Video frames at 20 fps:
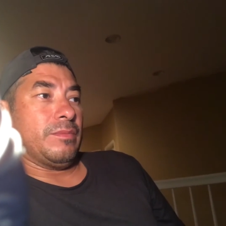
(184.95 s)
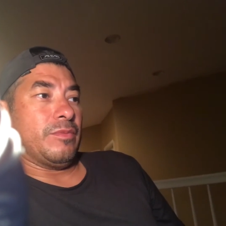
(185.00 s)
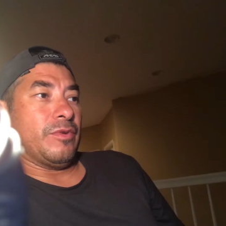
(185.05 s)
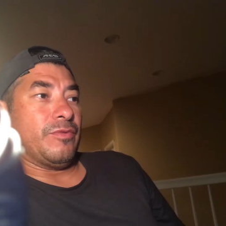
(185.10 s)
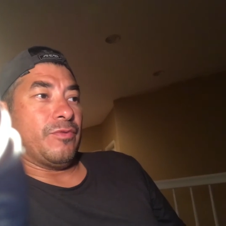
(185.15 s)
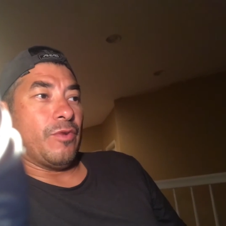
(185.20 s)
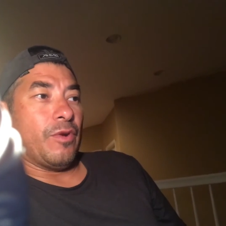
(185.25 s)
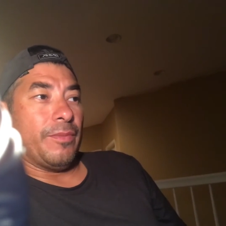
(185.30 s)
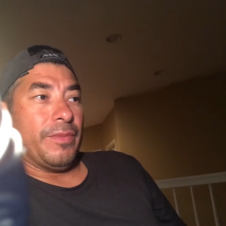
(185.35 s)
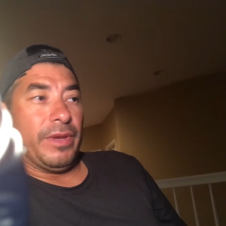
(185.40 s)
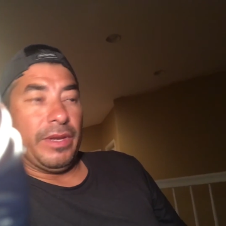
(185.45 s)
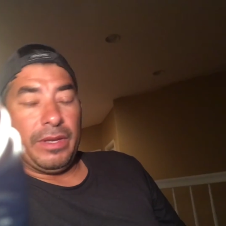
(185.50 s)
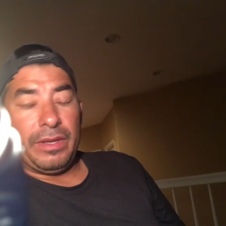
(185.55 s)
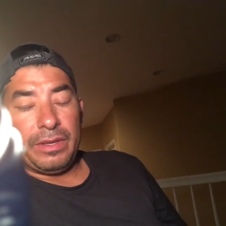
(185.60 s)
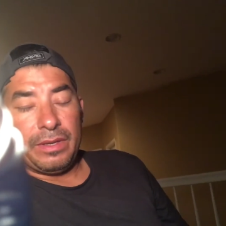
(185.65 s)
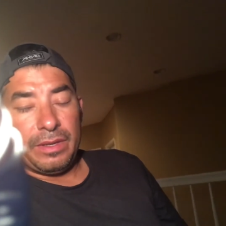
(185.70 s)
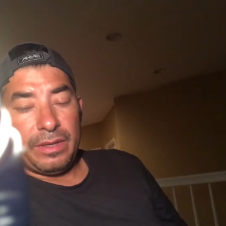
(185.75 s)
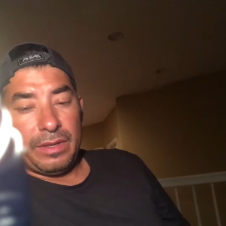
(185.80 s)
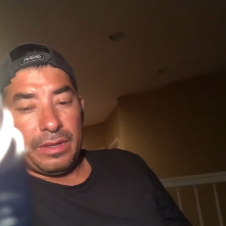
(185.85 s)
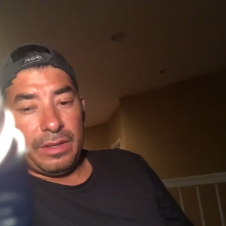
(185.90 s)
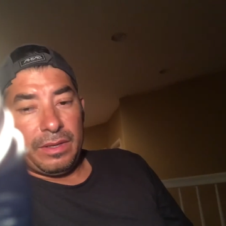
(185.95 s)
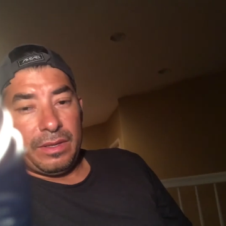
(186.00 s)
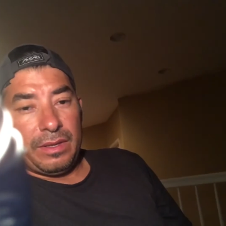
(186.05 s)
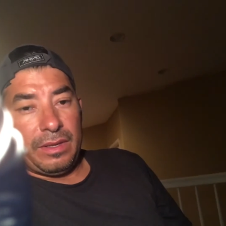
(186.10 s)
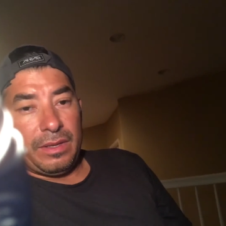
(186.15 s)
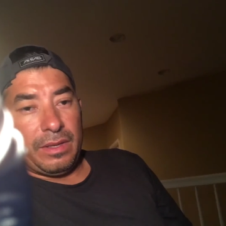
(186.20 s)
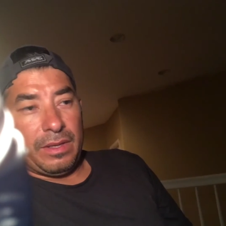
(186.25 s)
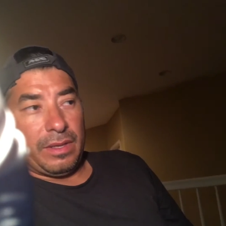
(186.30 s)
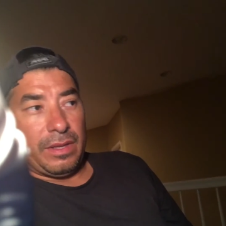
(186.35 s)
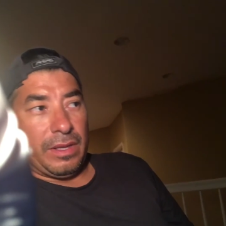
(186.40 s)
performing
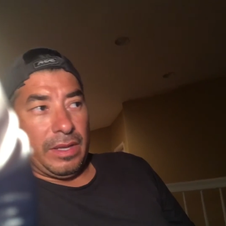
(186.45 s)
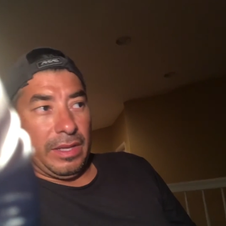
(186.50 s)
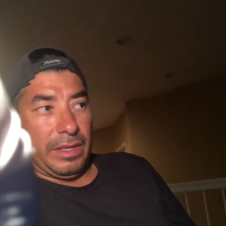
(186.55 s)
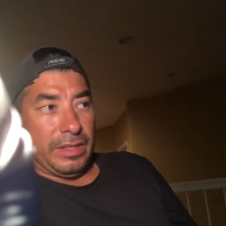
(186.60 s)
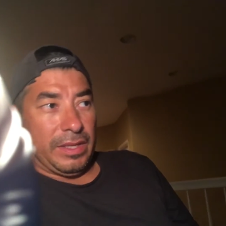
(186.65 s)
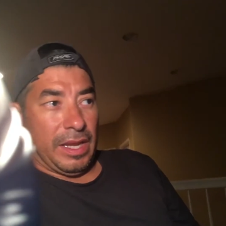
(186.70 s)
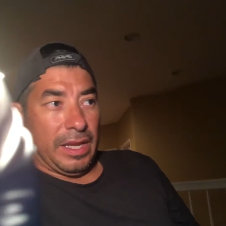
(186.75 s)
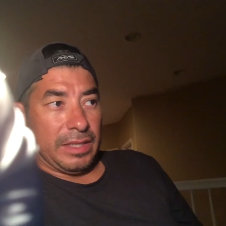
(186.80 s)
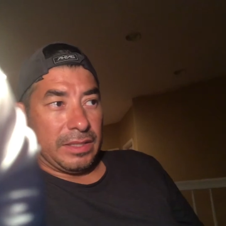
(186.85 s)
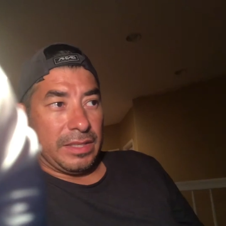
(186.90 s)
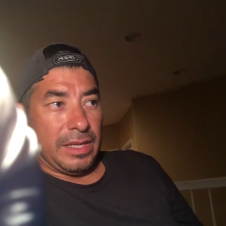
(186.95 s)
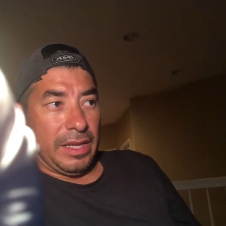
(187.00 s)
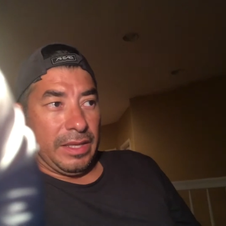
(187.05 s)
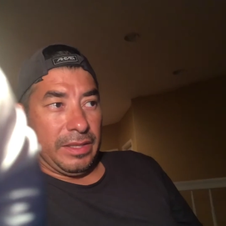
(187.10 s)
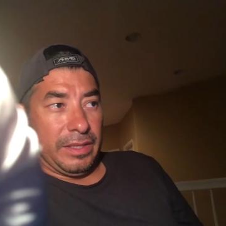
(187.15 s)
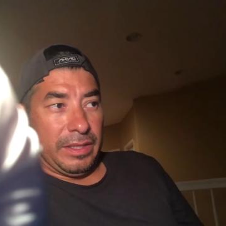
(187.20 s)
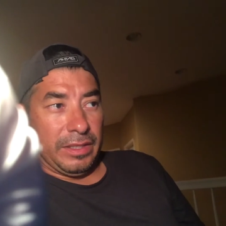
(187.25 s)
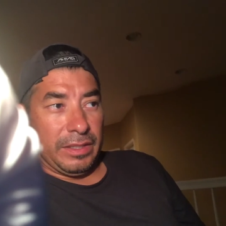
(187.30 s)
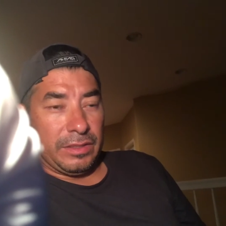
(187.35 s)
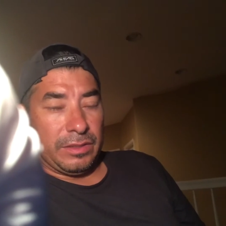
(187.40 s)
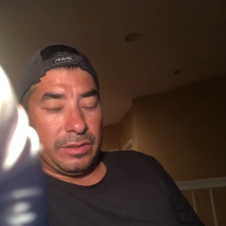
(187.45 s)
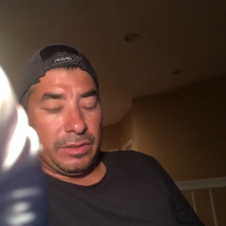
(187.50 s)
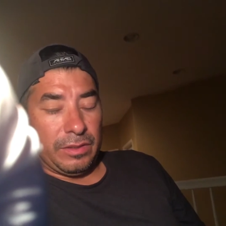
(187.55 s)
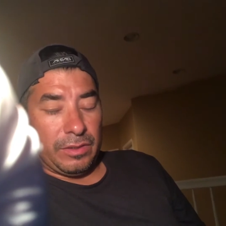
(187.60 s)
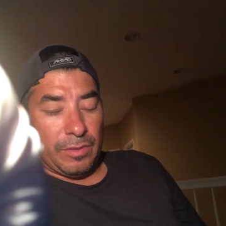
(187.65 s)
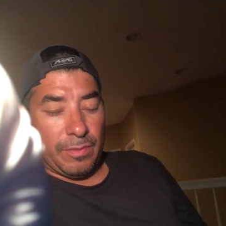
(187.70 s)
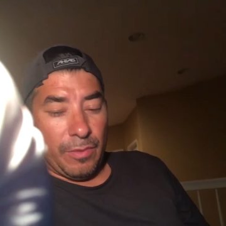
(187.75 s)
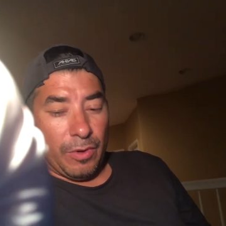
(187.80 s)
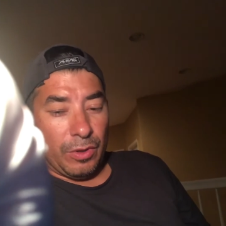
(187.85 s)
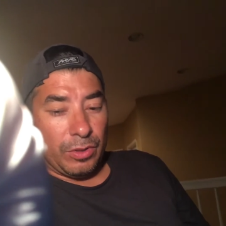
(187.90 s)
a test like this
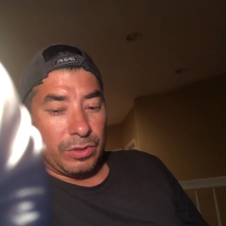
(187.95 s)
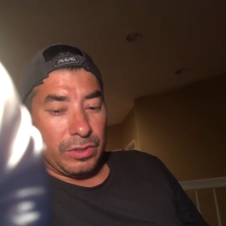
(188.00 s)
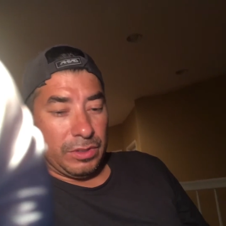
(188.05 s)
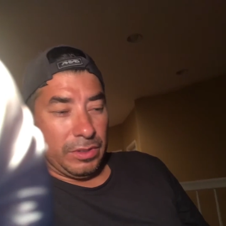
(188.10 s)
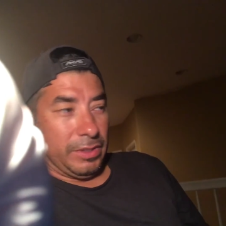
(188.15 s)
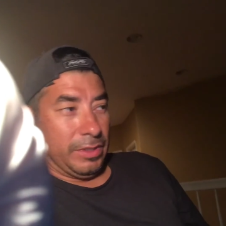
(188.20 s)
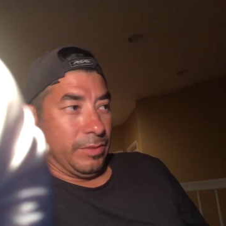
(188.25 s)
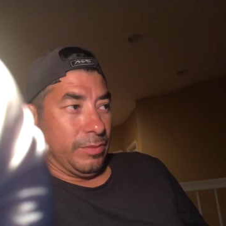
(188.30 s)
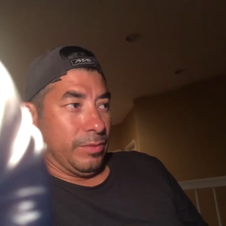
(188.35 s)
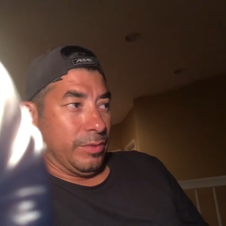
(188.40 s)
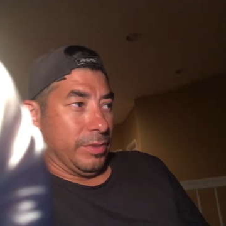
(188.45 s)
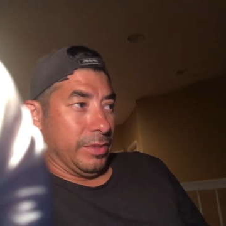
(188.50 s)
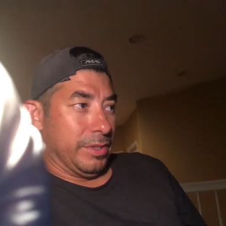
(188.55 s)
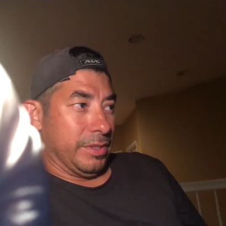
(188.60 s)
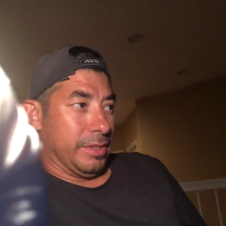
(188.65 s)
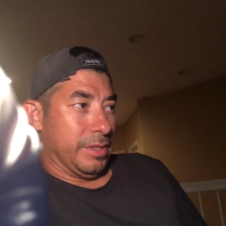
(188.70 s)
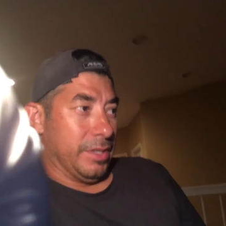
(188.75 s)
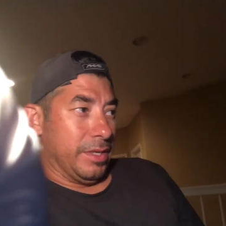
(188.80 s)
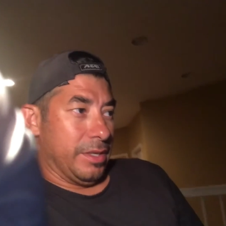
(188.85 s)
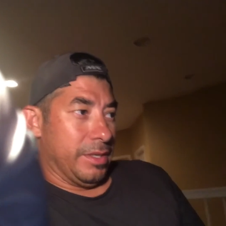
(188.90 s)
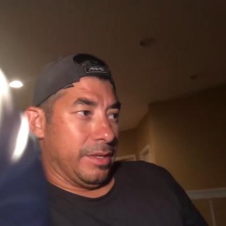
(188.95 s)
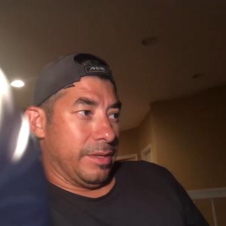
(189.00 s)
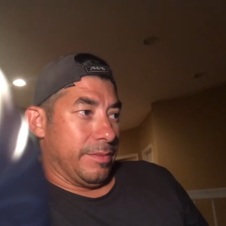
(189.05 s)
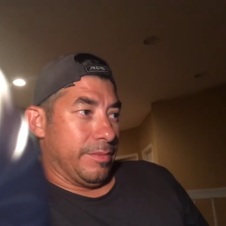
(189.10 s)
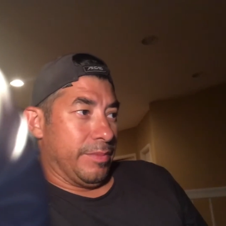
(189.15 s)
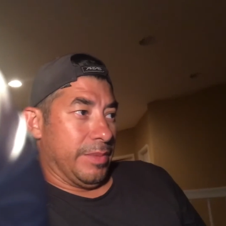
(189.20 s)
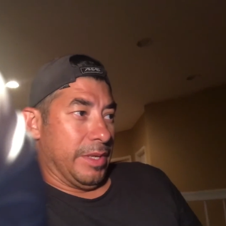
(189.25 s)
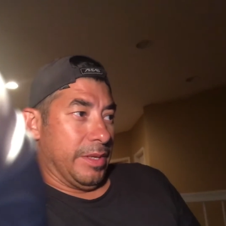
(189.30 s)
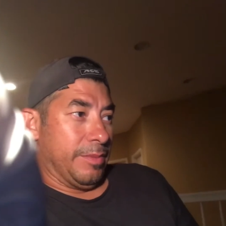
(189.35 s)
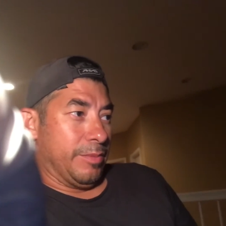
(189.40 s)
commercially would
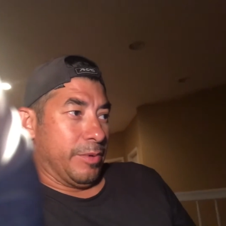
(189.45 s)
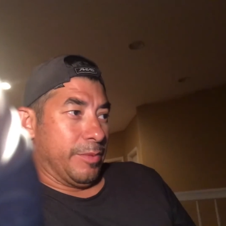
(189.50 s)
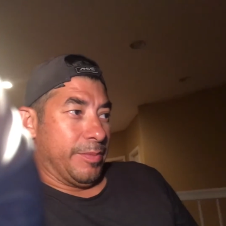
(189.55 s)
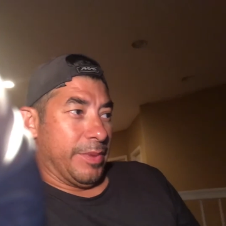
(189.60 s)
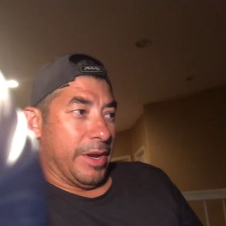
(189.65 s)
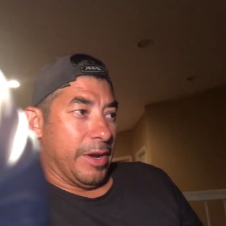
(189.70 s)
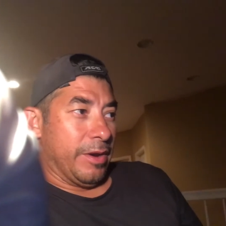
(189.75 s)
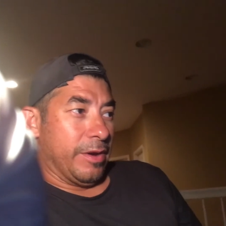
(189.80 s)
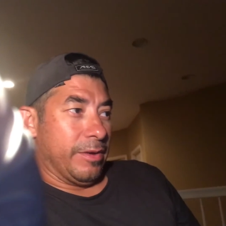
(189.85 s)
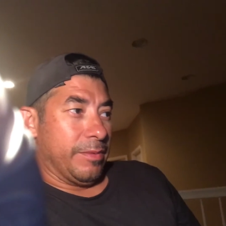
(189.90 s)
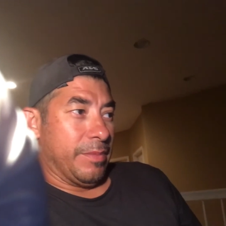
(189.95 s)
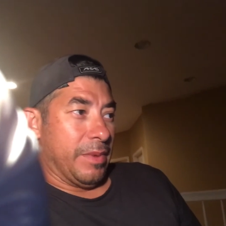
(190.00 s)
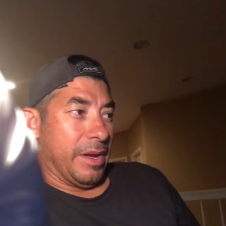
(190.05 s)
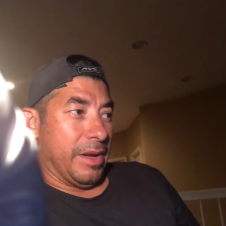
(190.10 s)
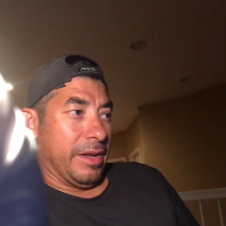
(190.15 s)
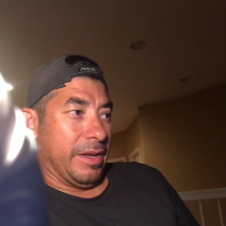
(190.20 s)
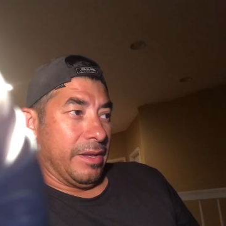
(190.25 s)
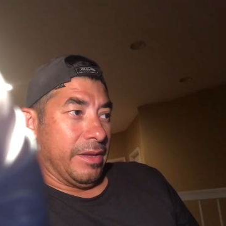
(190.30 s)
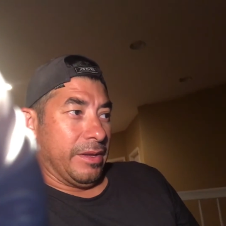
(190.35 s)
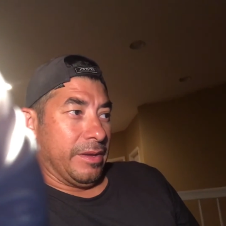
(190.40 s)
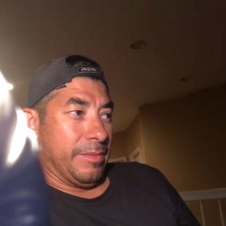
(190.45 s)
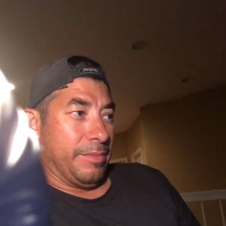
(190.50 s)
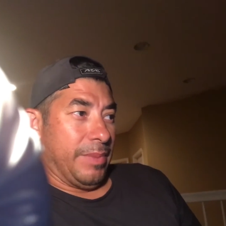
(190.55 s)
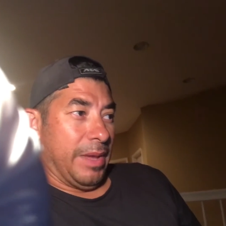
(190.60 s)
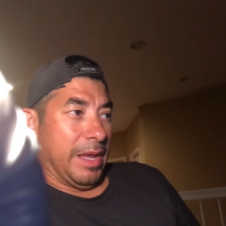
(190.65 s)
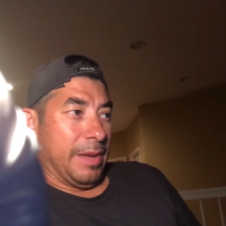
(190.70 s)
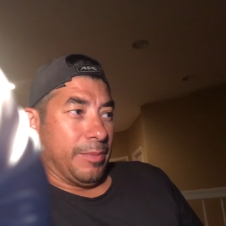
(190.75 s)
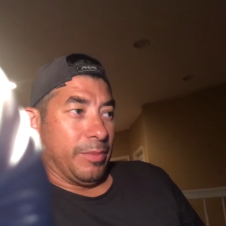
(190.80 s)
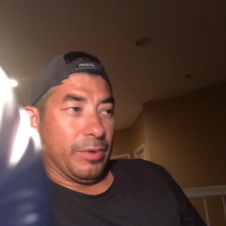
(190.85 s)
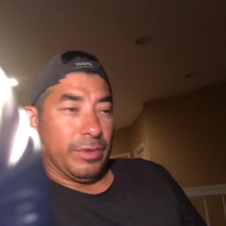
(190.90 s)
be prepared by a
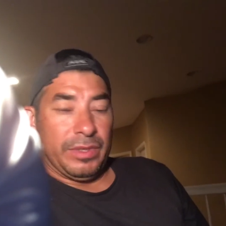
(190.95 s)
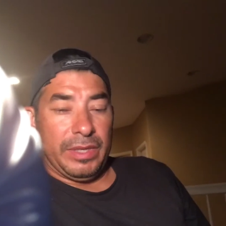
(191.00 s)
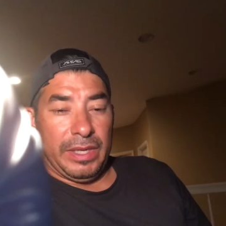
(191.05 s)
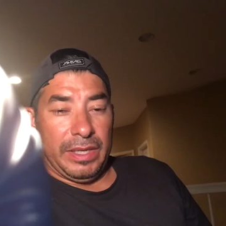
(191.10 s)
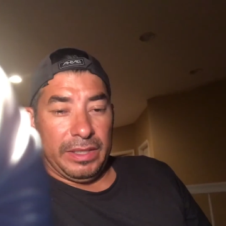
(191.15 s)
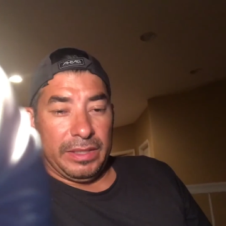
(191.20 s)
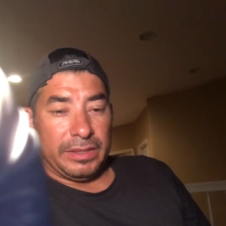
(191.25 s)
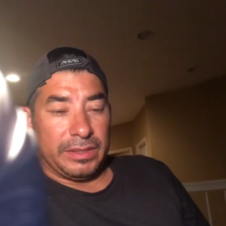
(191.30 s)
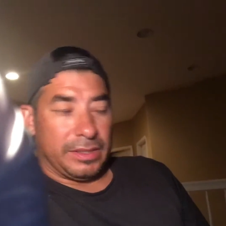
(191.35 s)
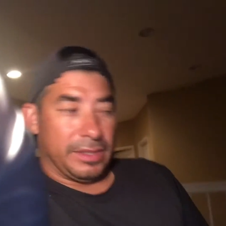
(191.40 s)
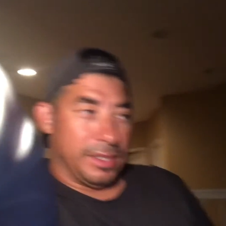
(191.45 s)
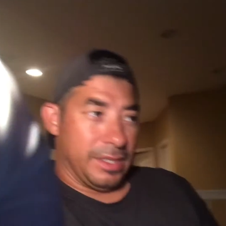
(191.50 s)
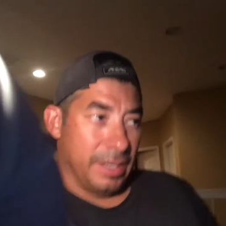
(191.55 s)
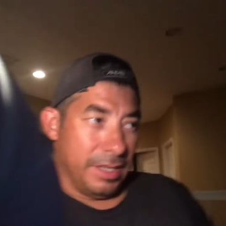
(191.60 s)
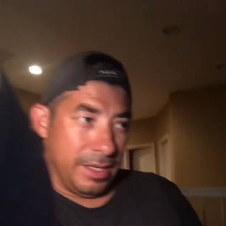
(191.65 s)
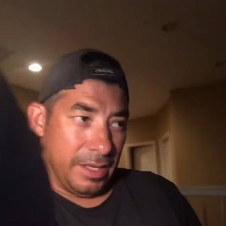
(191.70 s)
paper disc